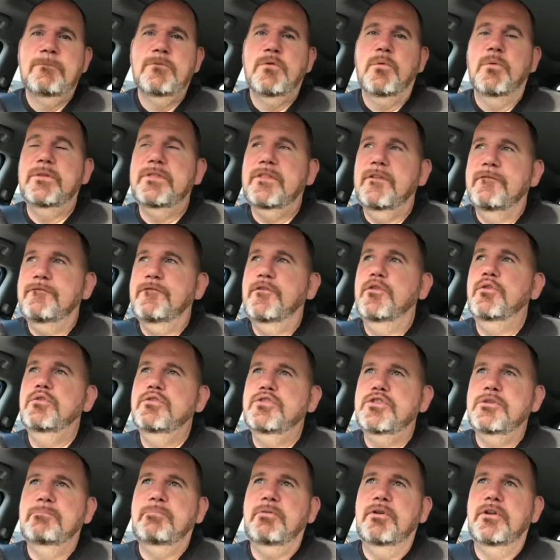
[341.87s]
with the
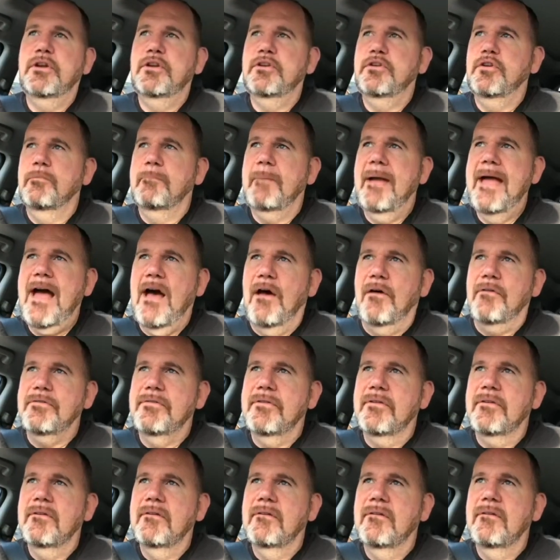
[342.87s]
food you put in your mouth.